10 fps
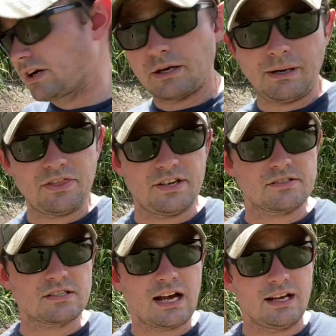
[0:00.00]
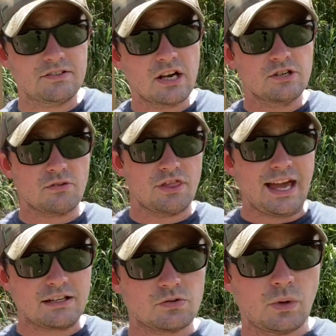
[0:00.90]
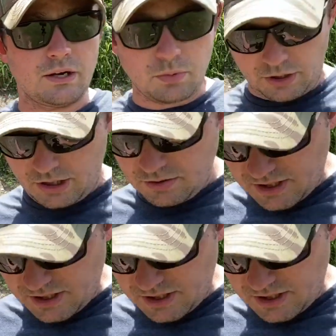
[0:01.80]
about this size. So that's why we're using